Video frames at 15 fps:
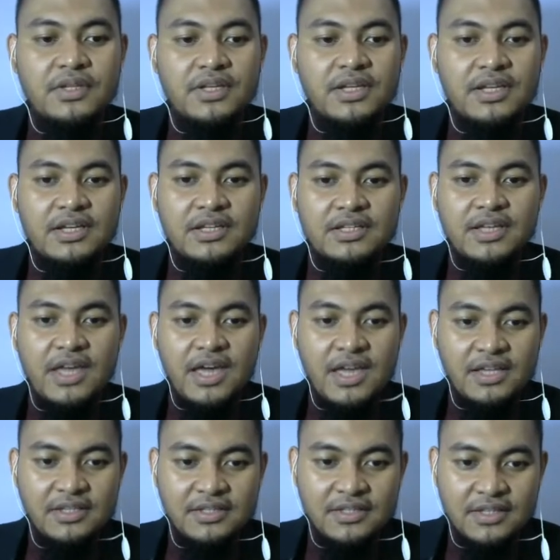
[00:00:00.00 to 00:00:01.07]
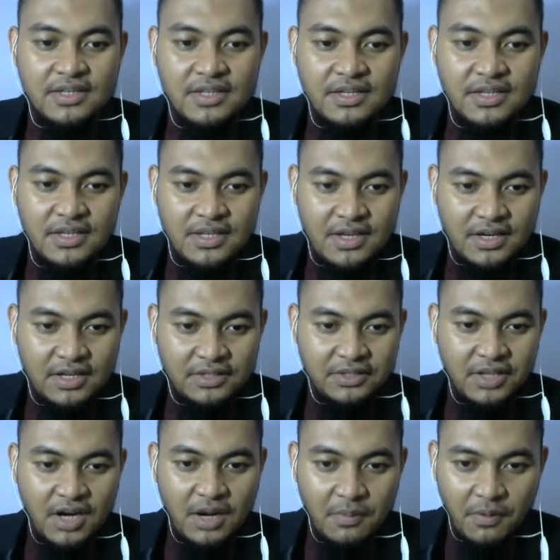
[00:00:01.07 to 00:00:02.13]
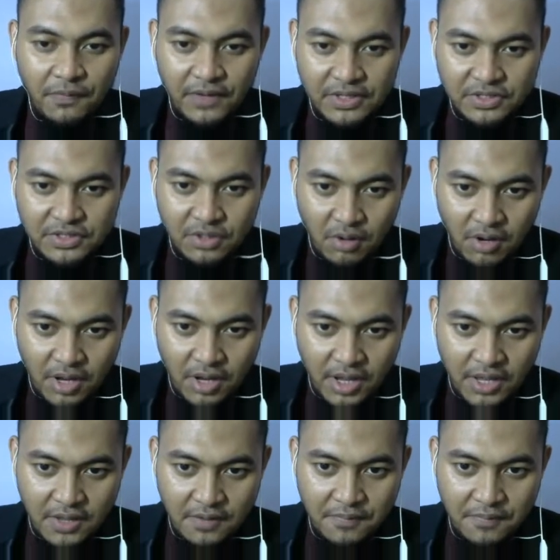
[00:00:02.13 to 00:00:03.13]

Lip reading: In this case, the term of enjoy